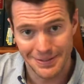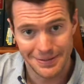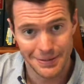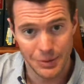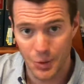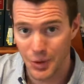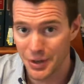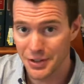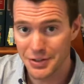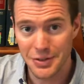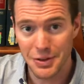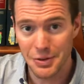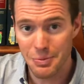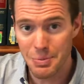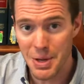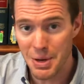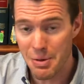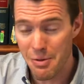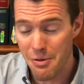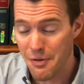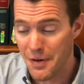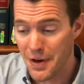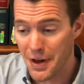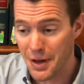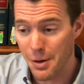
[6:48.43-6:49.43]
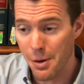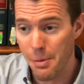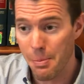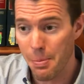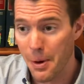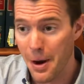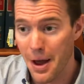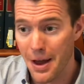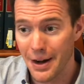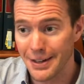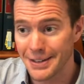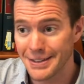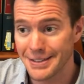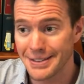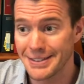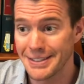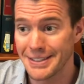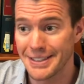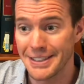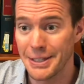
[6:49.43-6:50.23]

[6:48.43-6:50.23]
What is the minimum viable product?